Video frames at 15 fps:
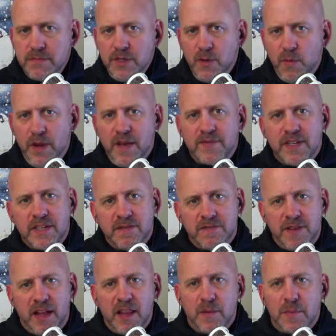we have to
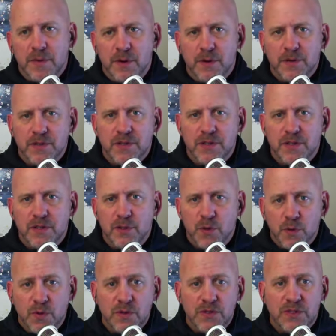develop those
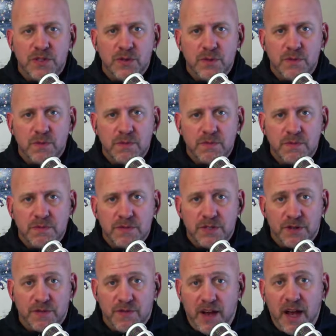tools to
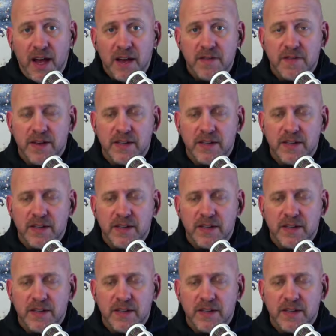survive.